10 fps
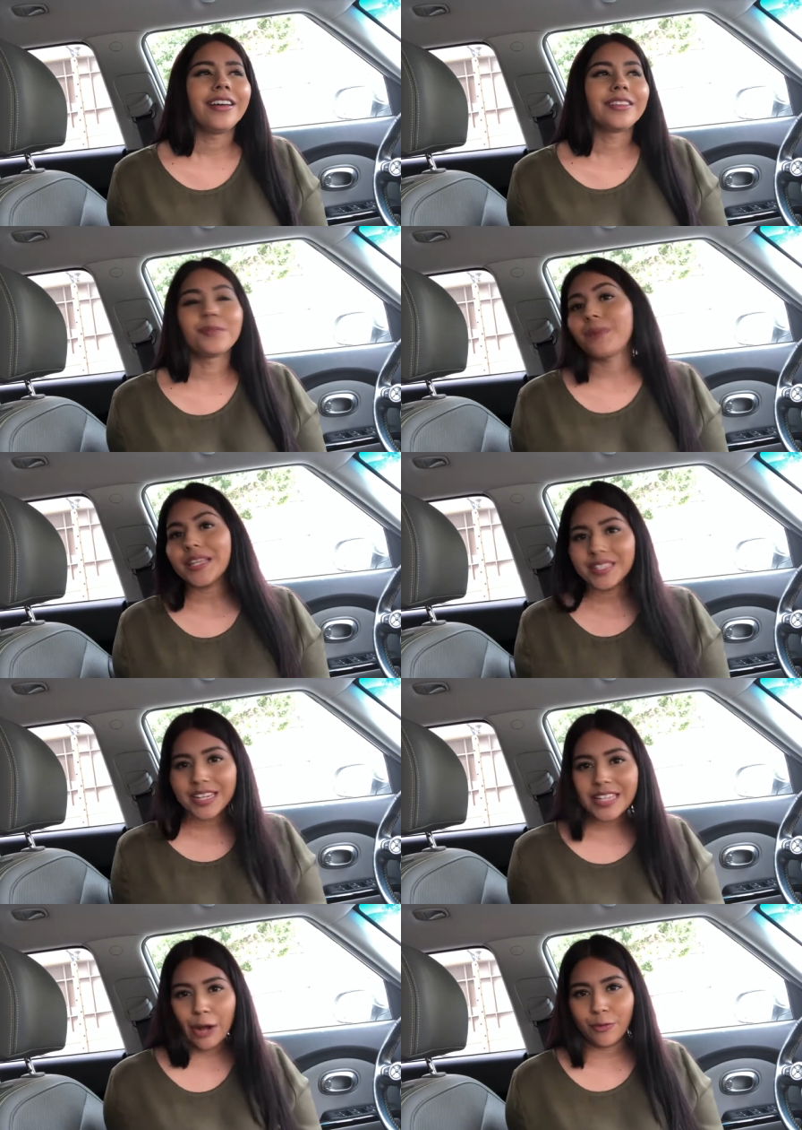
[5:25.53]
the best
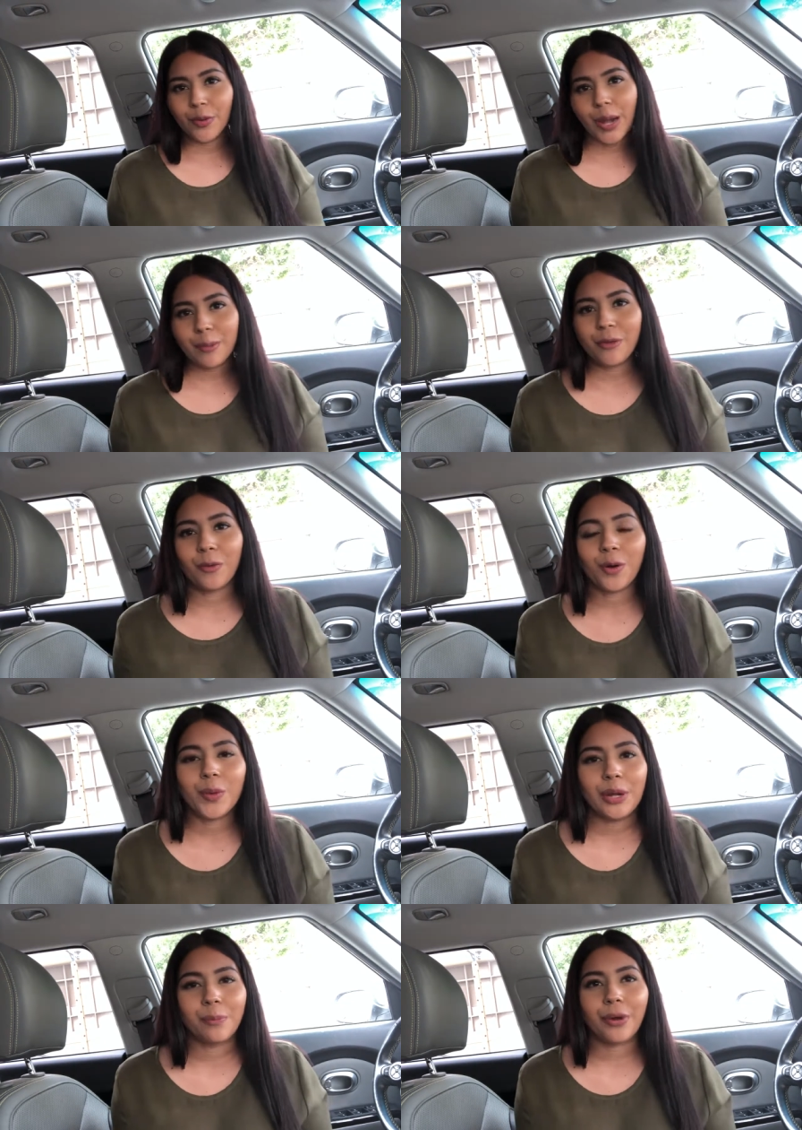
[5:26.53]
days ever, right before
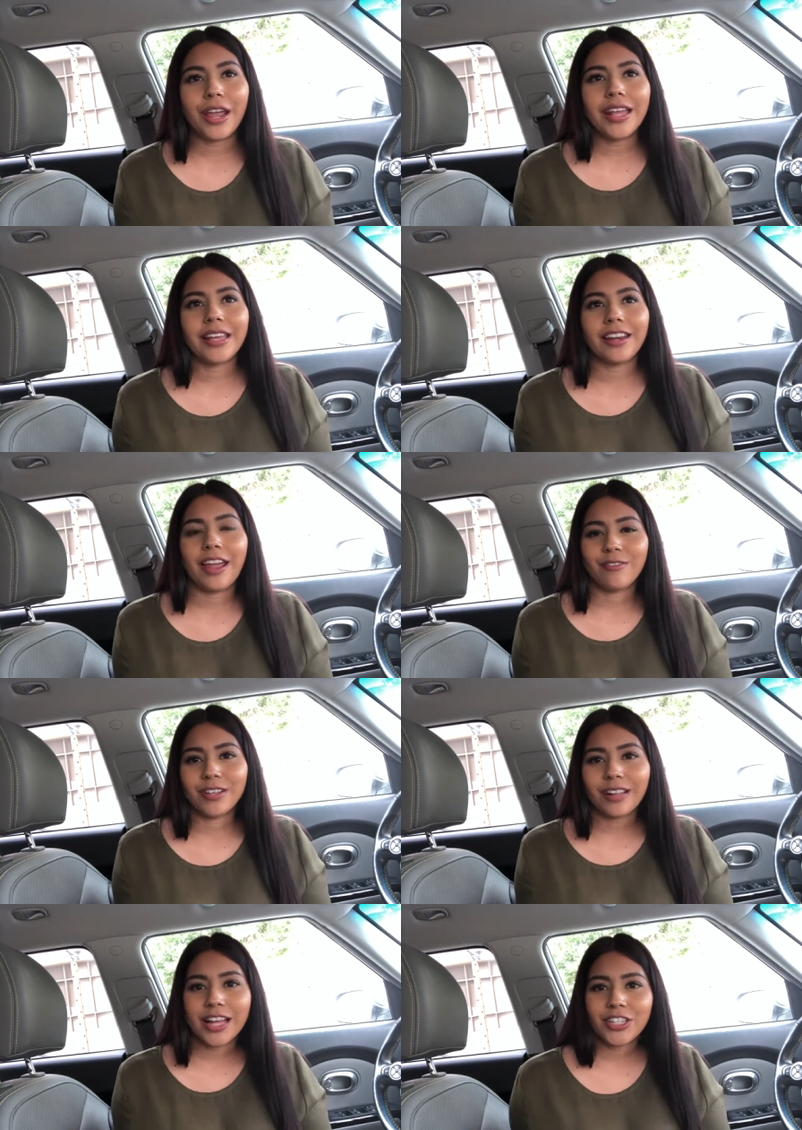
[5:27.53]
winter break, and every
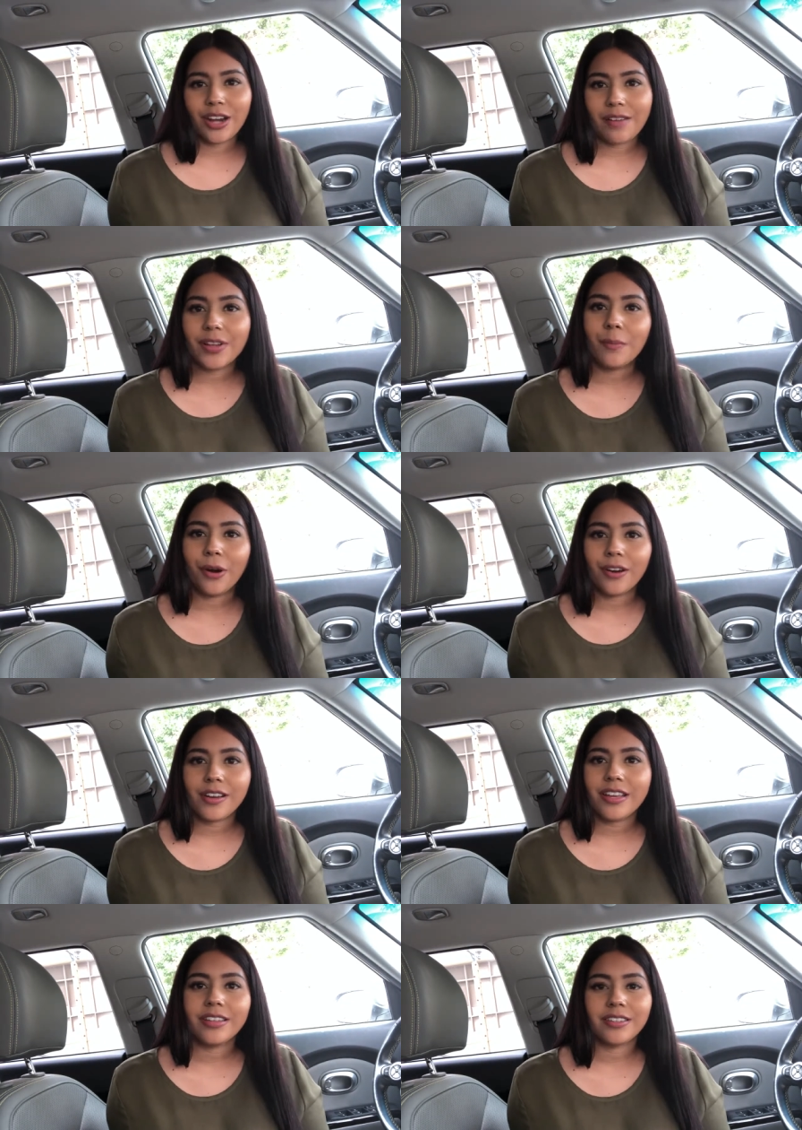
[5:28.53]
class you're having a
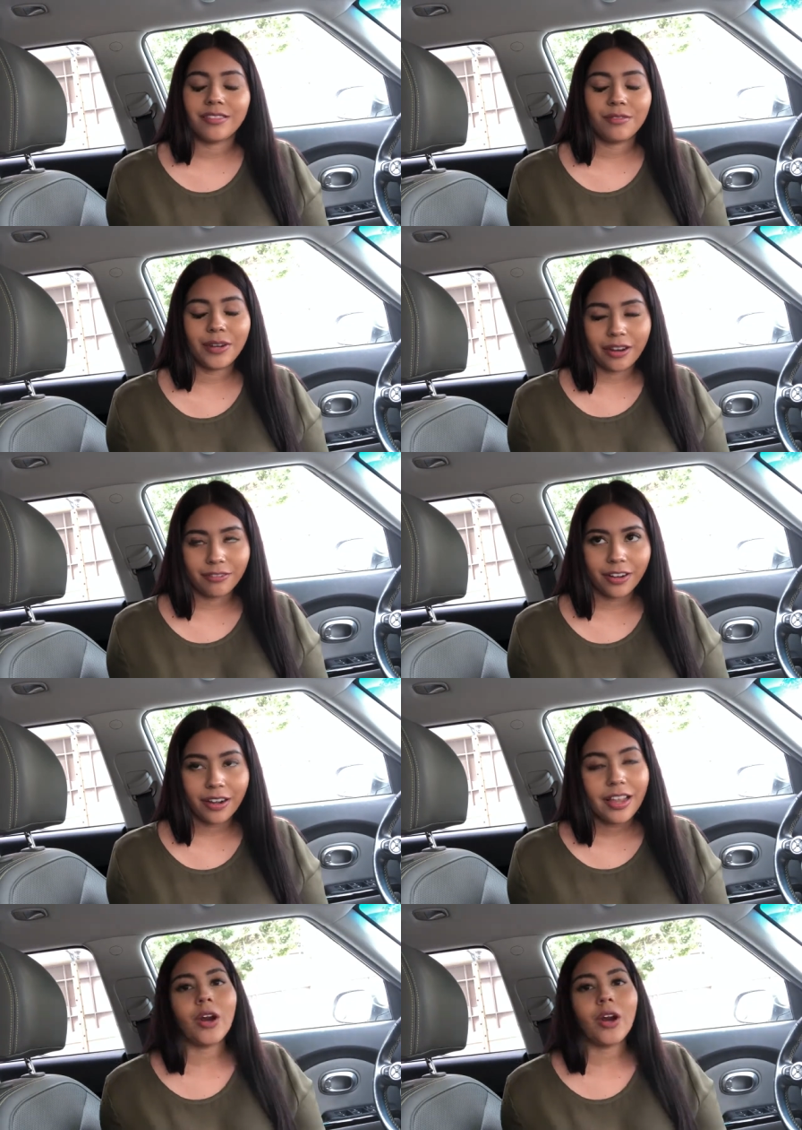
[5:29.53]
party and whatever.